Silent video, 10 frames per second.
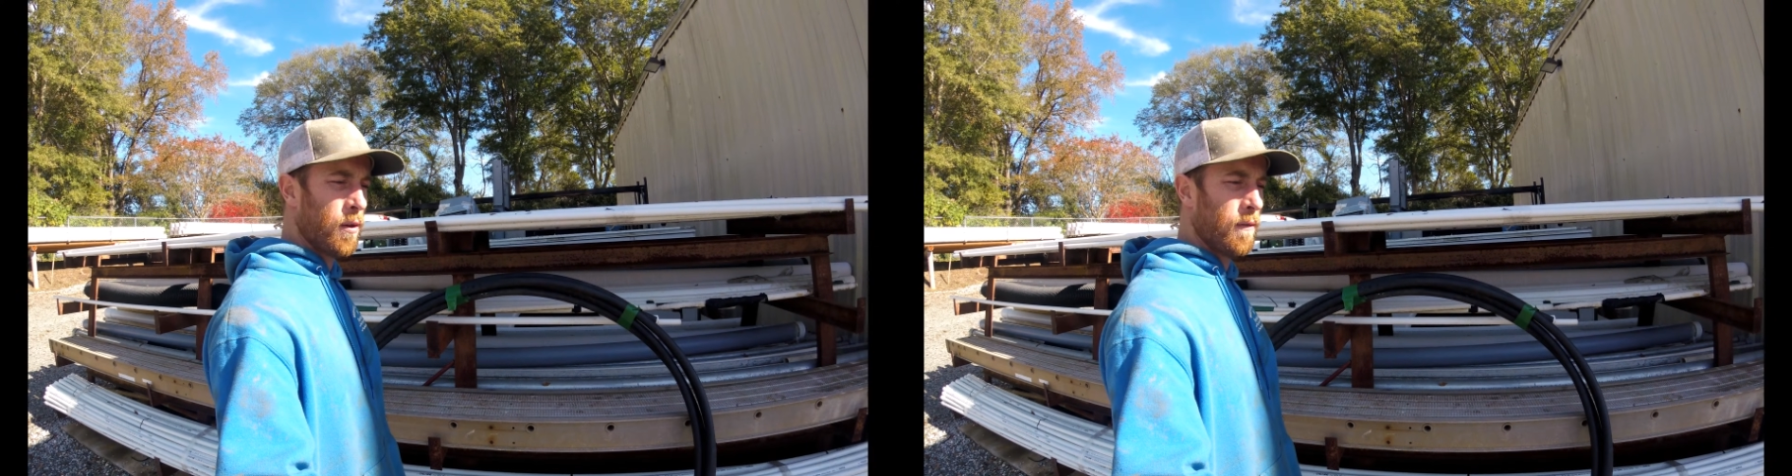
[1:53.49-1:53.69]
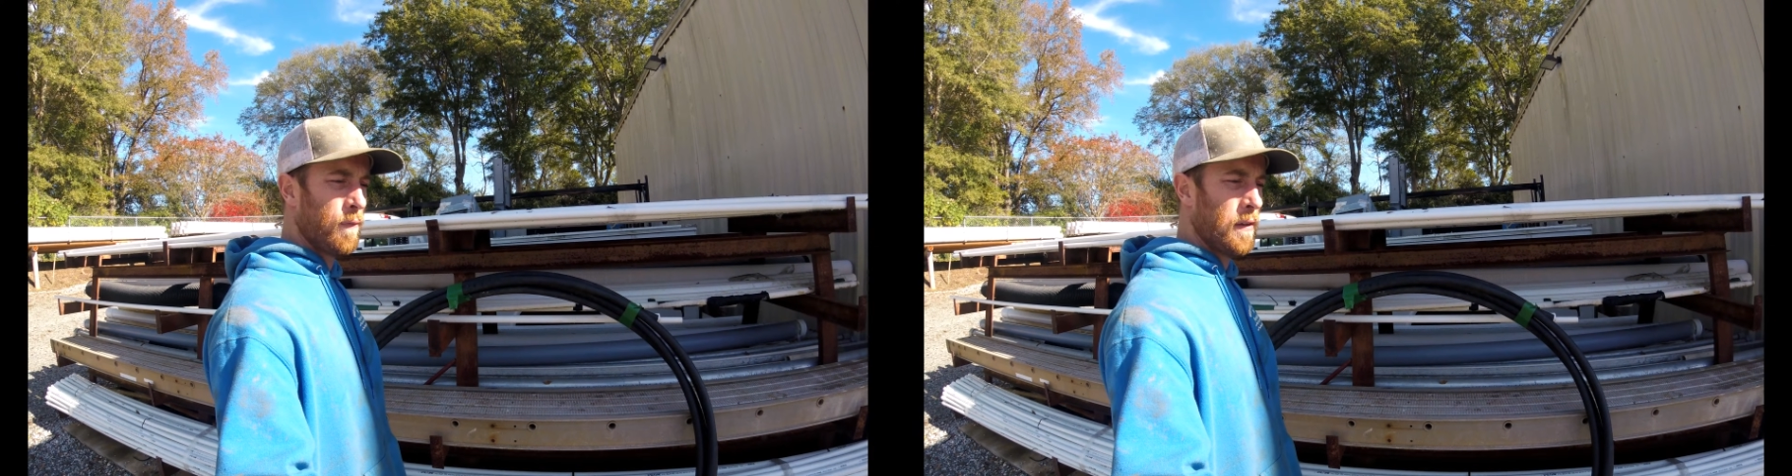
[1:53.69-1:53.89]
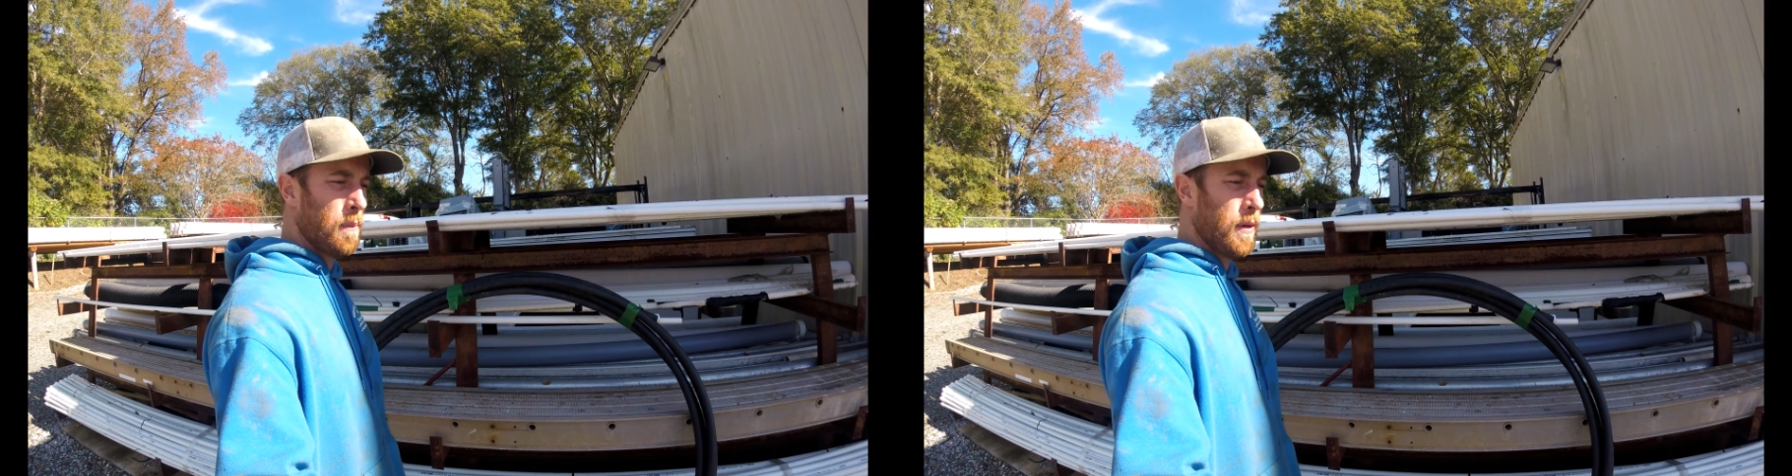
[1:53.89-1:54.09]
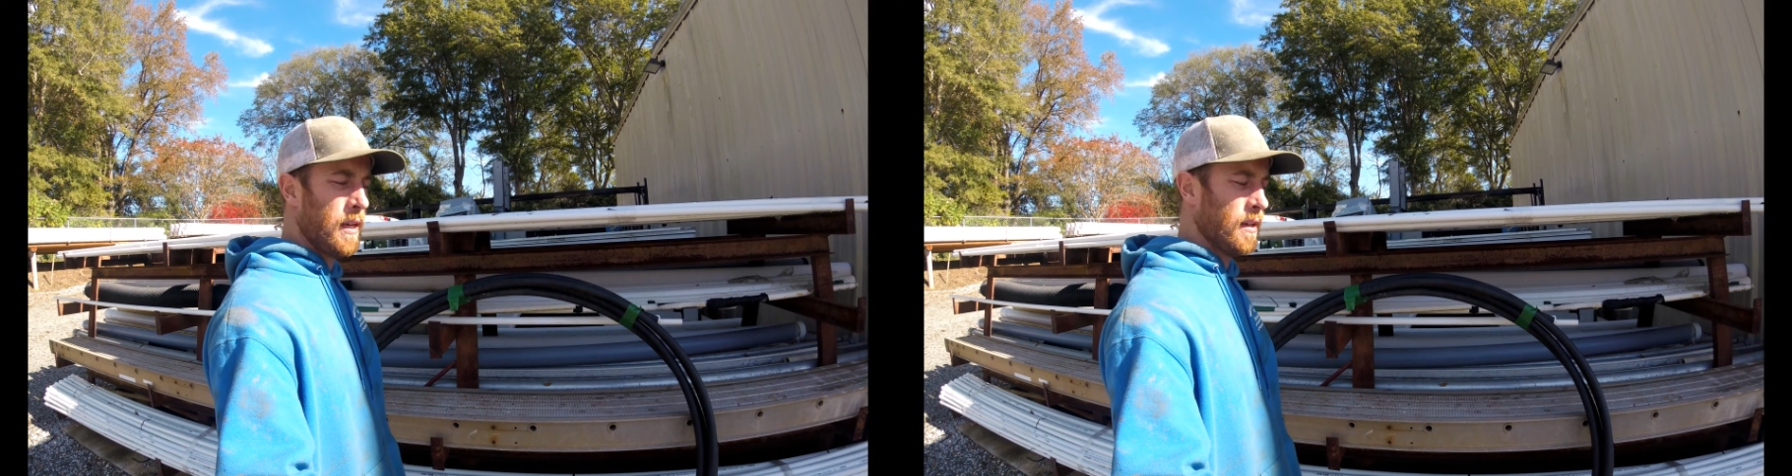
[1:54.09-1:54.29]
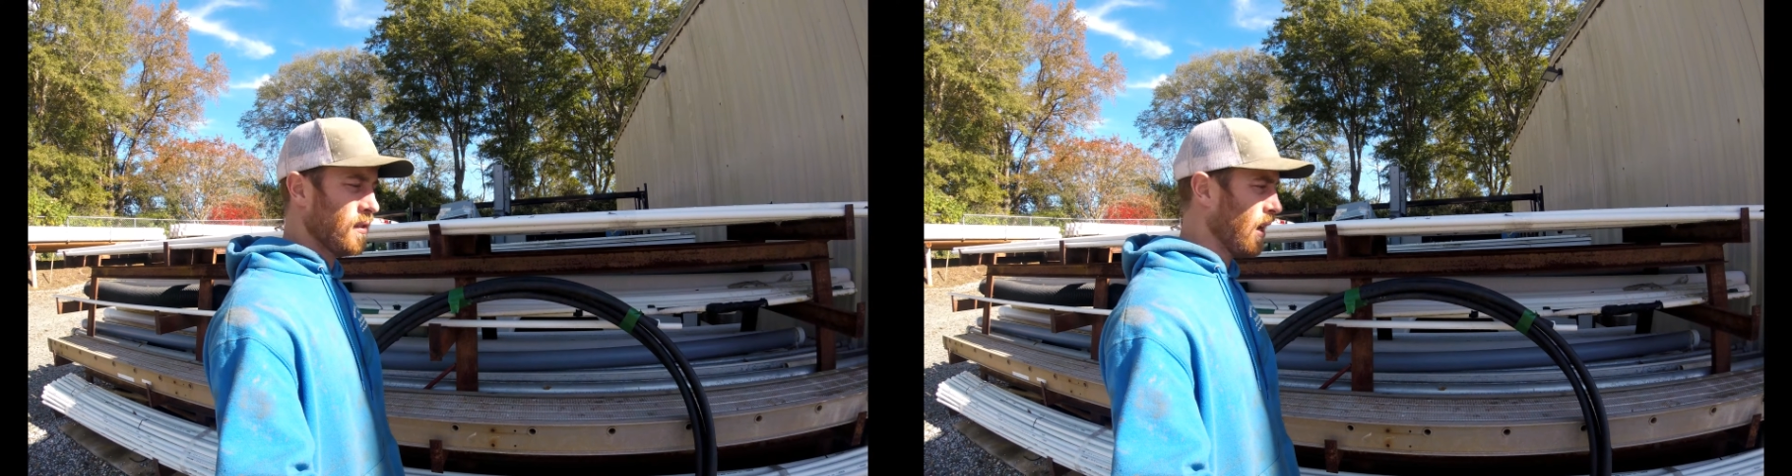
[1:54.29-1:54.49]
one hundred fifty
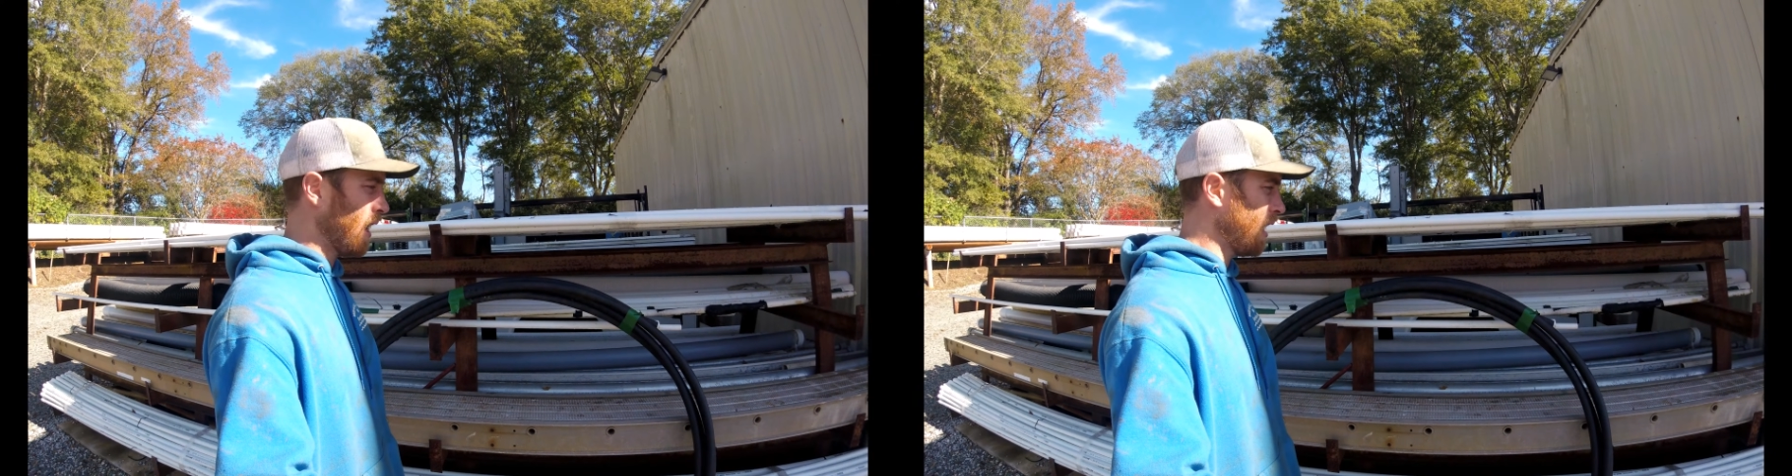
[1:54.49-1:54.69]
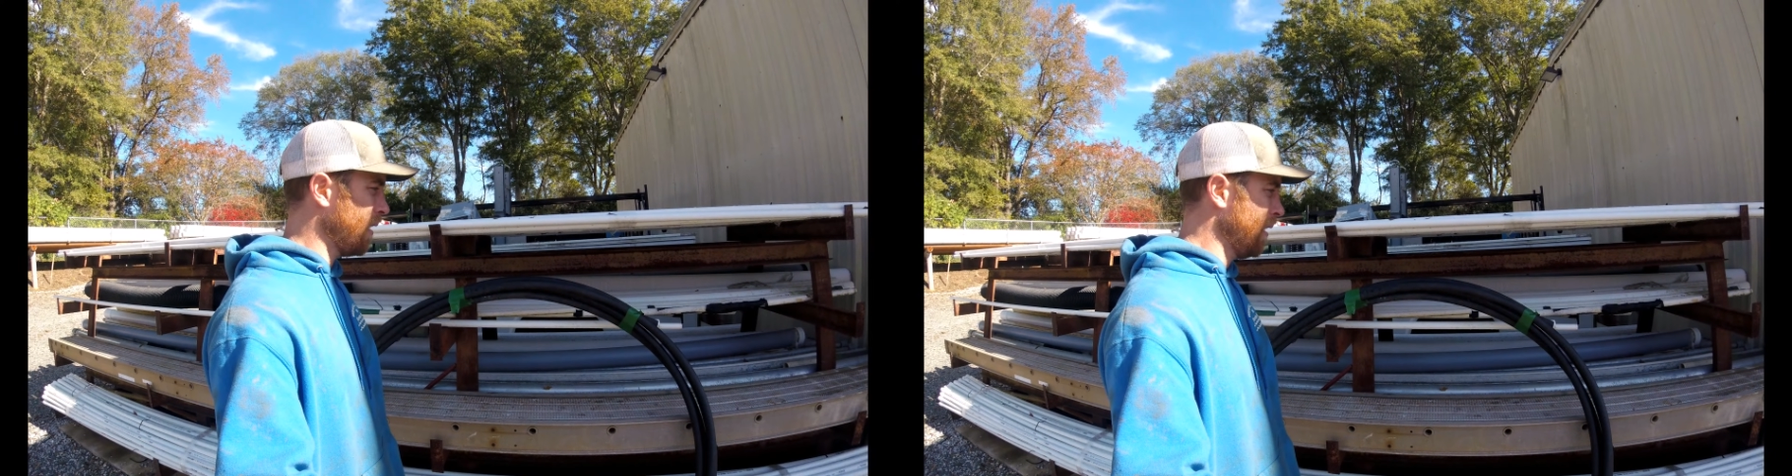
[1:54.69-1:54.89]
P S I.